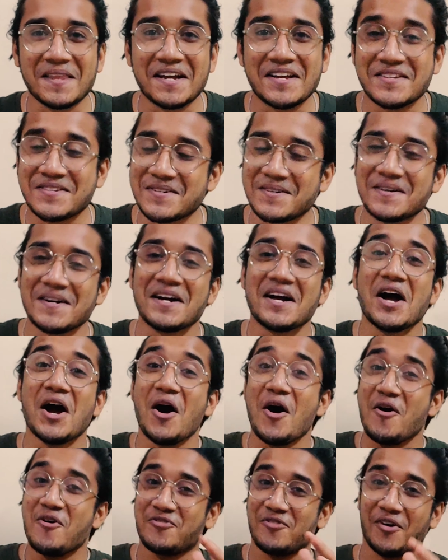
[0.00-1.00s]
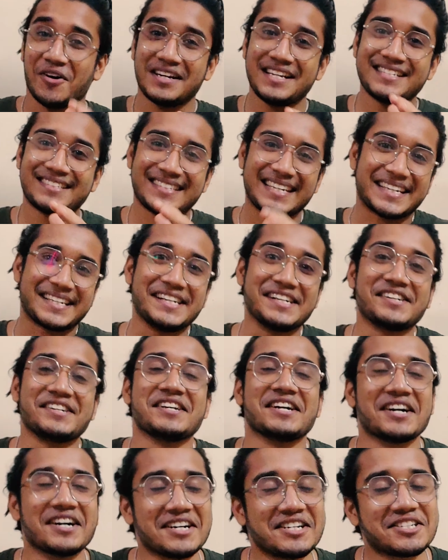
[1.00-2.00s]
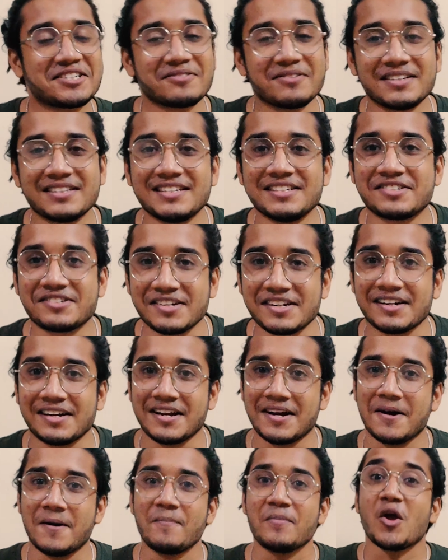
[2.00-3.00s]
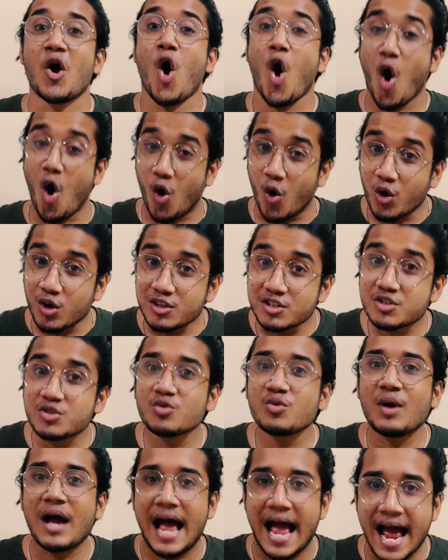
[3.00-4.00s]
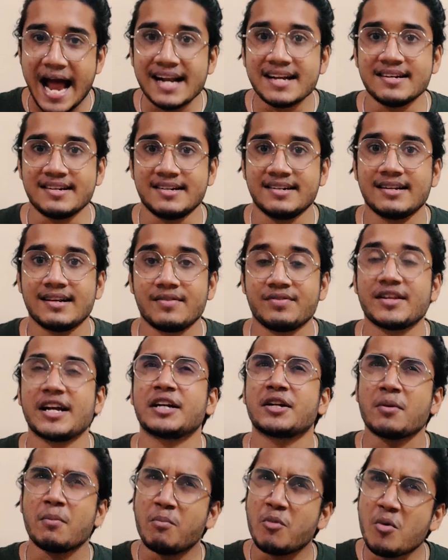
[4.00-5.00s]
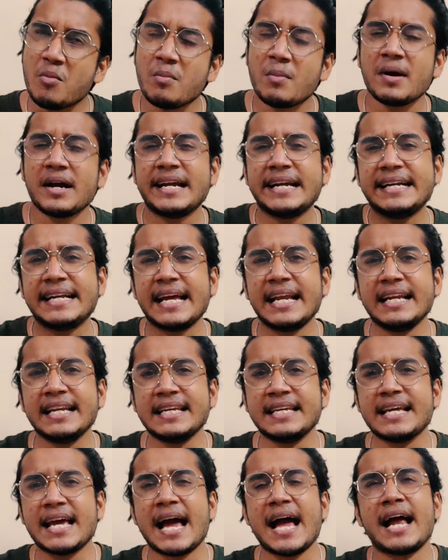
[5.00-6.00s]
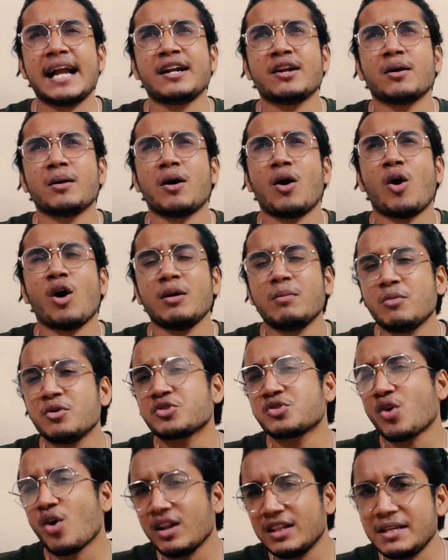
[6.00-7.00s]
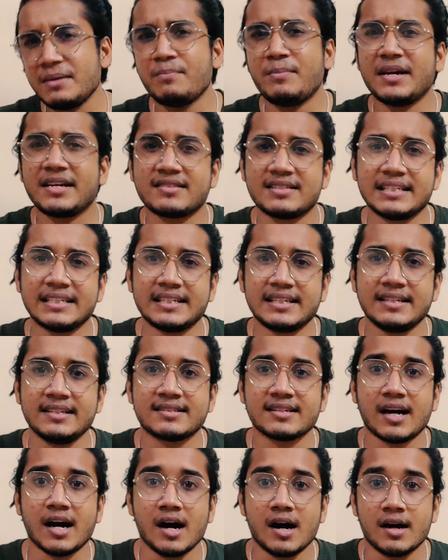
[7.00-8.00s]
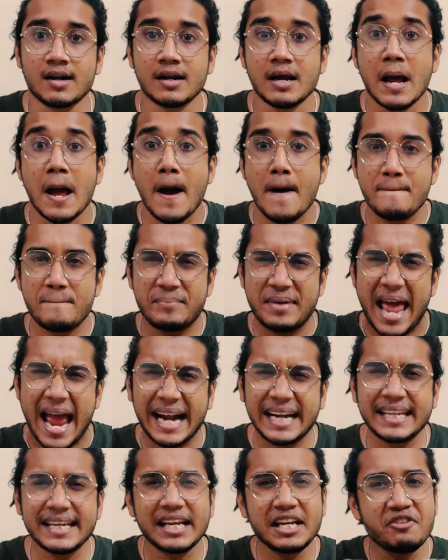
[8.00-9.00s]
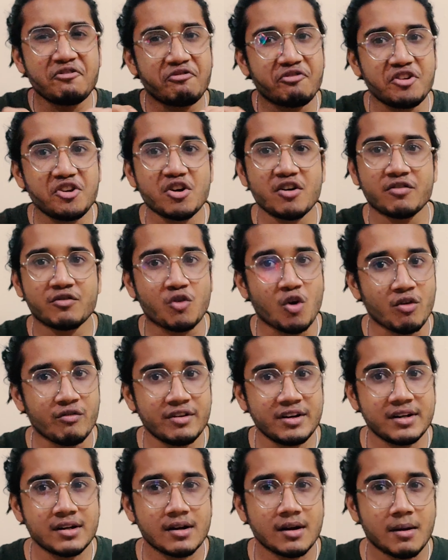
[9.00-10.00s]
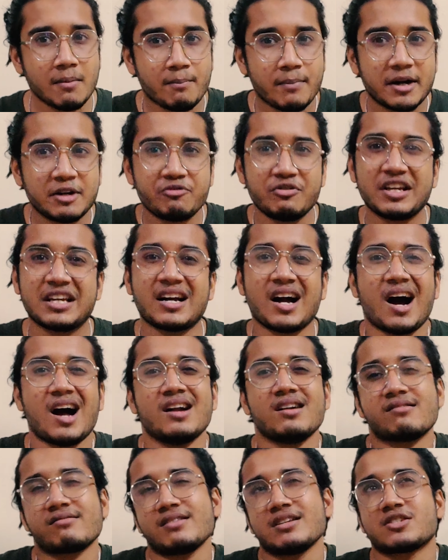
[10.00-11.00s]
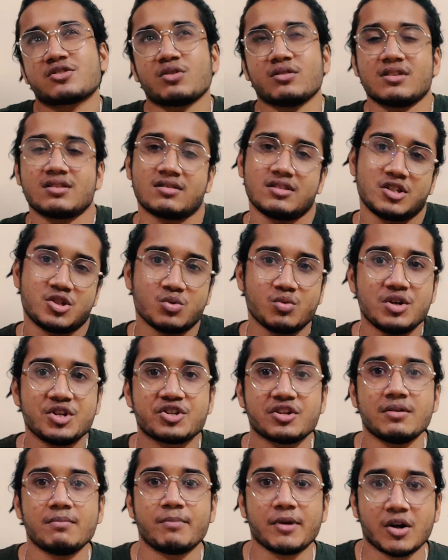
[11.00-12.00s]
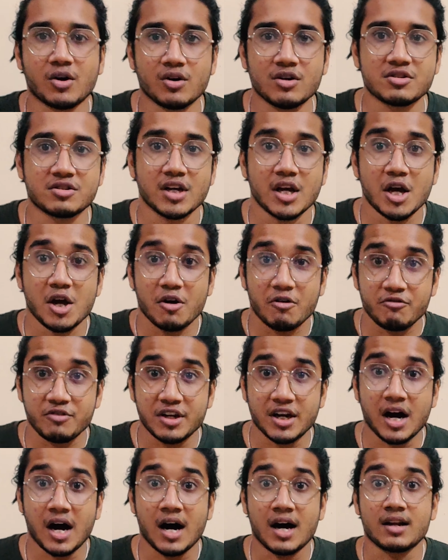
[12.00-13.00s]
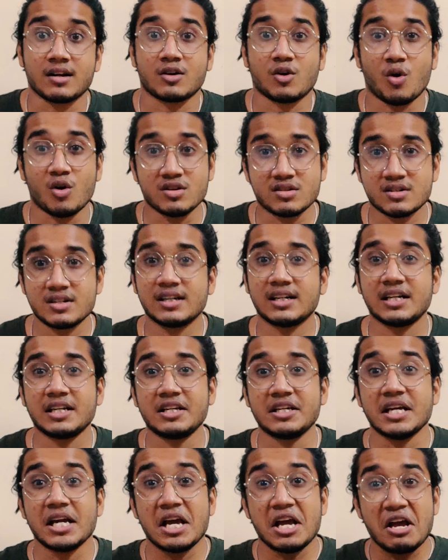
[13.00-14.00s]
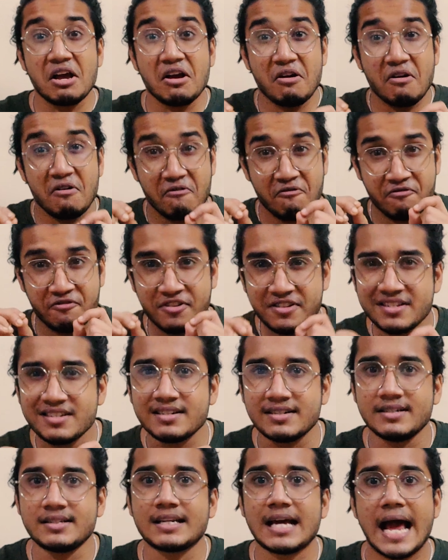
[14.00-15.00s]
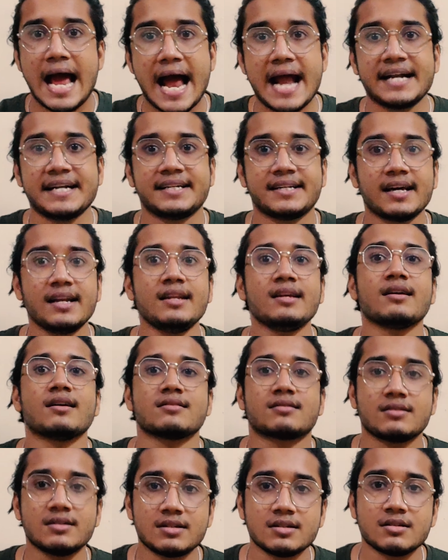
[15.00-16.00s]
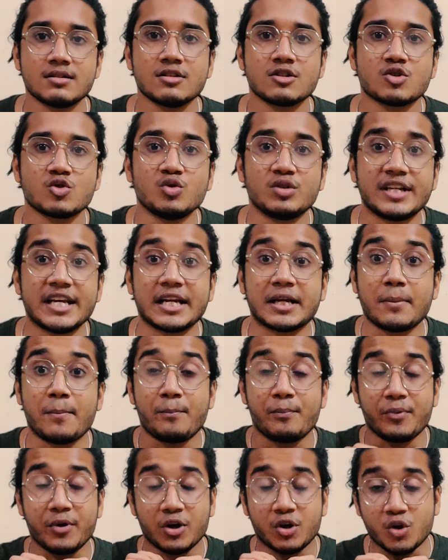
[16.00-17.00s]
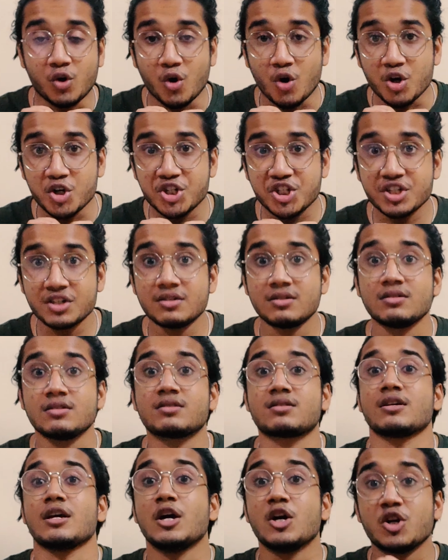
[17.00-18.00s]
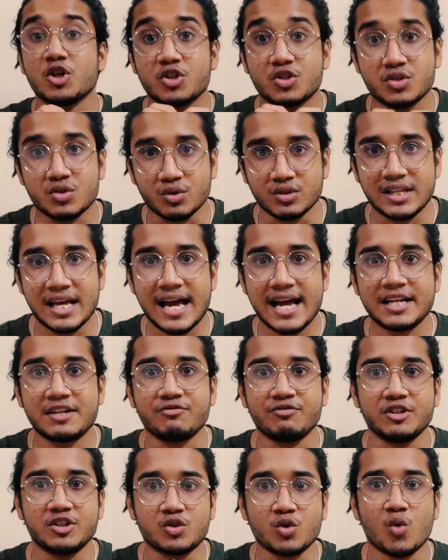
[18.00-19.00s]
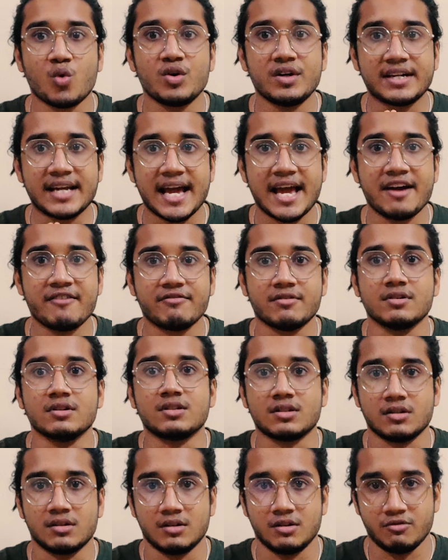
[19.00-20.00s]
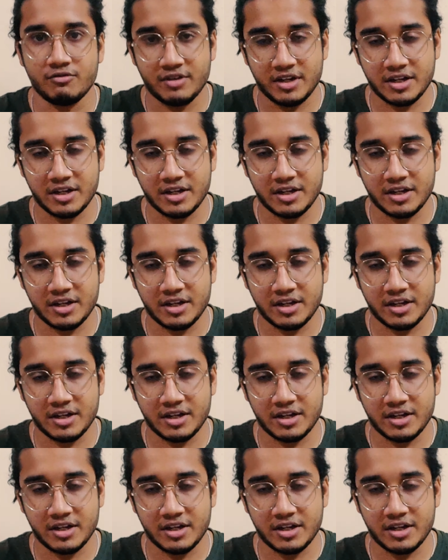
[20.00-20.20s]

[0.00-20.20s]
So, Foreign Secretary Harsh Vardhan Shringla also added that Mumbai, Delhi and almost all the big cities are practically free of COVID, but we can't rest on the situation because we are constantly vigilant and telling our citizens to take precautions so that we don't have a third